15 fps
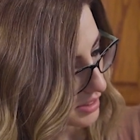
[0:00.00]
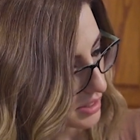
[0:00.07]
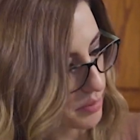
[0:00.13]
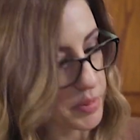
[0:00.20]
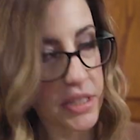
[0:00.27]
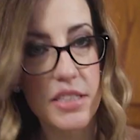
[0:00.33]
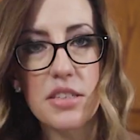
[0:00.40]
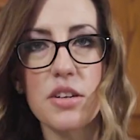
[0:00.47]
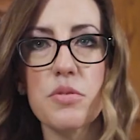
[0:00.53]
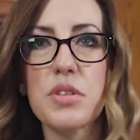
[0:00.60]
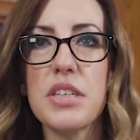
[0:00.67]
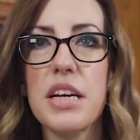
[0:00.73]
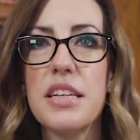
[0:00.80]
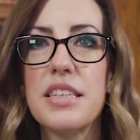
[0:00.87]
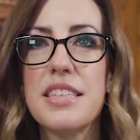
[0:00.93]
that makes no
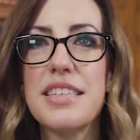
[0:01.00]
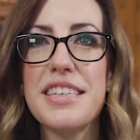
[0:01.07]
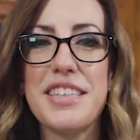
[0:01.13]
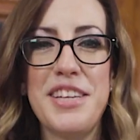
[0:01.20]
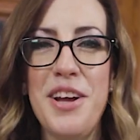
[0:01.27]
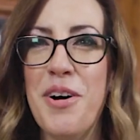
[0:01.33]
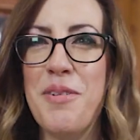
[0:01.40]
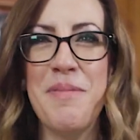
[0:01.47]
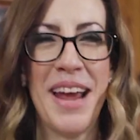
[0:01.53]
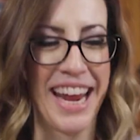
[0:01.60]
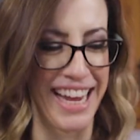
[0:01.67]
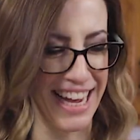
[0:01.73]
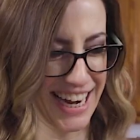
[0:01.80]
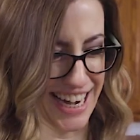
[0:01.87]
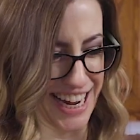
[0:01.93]
sense. These don't
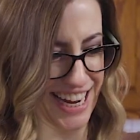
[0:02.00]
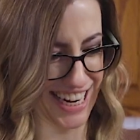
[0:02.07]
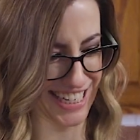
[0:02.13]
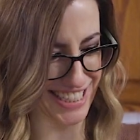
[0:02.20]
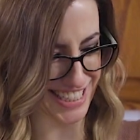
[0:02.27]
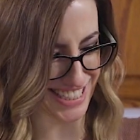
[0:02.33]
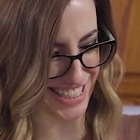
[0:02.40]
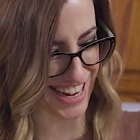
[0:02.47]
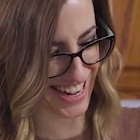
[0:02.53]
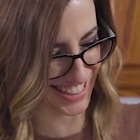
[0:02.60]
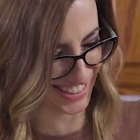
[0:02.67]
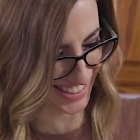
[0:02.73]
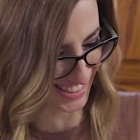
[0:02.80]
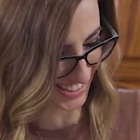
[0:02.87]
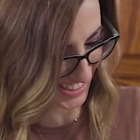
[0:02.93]
make any
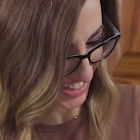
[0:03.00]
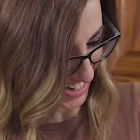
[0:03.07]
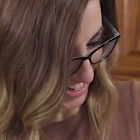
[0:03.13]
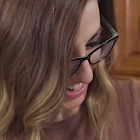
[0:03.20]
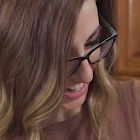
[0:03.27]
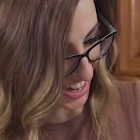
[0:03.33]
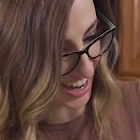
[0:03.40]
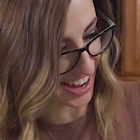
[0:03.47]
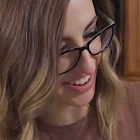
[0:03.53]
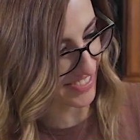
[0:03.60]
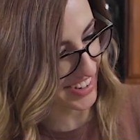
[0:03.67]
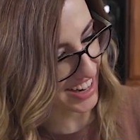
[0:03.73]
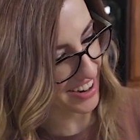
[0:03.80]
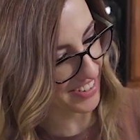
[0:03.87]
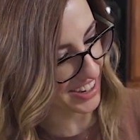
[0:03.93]
sense. I've
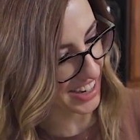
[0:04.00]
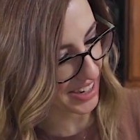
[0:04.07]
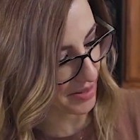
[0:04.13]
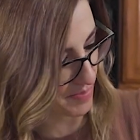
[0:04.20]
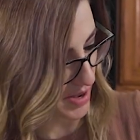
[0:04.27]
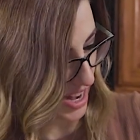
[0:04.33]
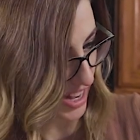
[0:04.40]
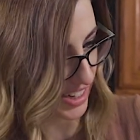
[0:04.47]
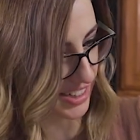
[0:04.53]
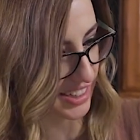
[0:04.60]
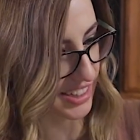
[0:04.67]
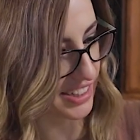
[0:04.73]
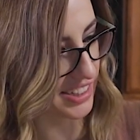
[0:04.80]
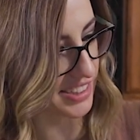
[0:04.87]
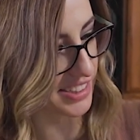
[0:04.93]
never had a bag
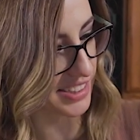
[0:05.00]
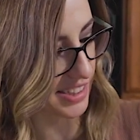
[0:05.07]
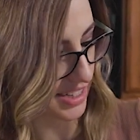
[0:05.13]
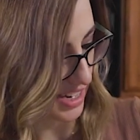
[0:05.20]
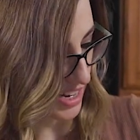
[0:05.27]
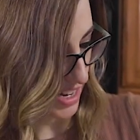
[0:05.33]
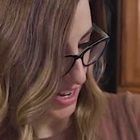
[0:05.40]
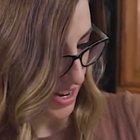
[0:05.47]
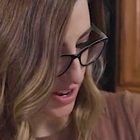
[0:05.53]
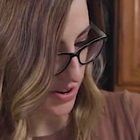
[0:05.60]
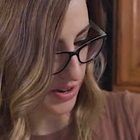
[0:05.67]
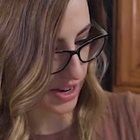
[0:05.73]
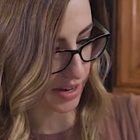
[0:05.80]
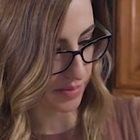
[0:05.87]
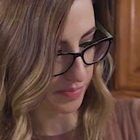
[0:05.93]
like this.
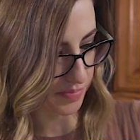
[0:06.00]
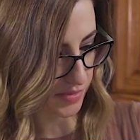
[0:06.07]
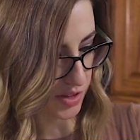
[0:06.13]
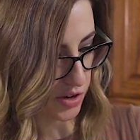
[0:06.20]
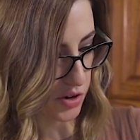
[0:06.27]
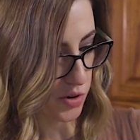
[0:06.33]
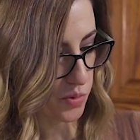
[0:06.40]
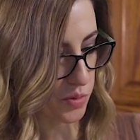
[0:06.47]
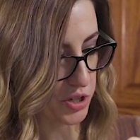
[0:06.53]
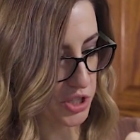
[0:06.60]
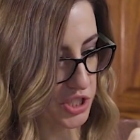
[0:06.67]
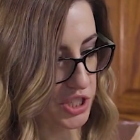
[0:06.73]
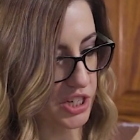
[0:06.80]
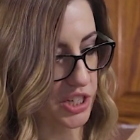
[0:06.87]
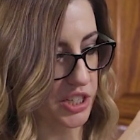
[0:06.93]
Okay, we're
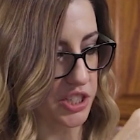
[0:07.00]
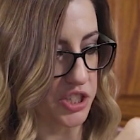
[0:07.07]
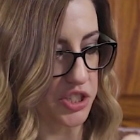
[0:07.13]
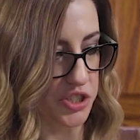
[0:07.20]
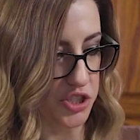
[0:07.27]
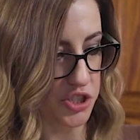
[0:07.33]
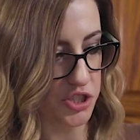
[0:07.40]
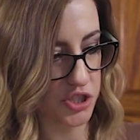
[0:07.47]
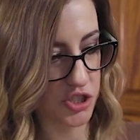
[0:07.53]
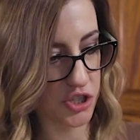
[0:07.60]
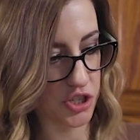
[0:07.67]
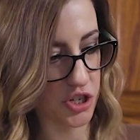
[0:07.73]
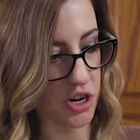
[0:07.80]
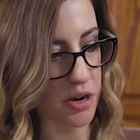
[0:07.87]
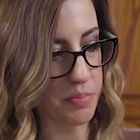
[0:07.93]
just gonna
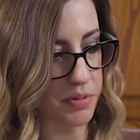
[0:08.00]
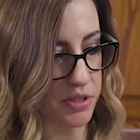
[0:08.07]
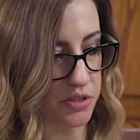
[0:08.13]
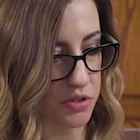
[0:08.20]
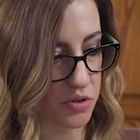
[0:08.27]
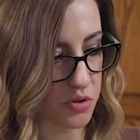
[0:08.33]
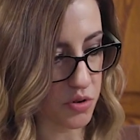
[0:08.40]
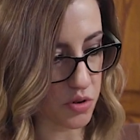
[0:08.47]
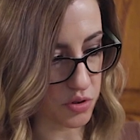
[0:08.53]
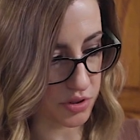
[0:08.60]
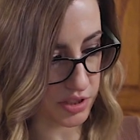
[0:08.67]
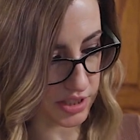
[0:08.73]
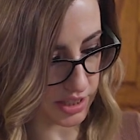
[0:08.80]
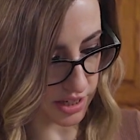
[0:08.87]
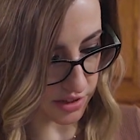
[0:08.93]
chop a little hole
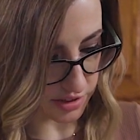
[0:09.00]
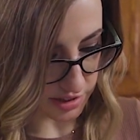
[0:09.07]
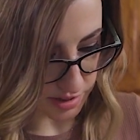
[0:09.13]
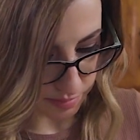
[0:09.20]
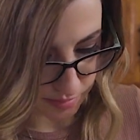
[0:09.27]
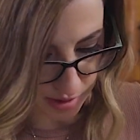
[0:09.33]
and see how this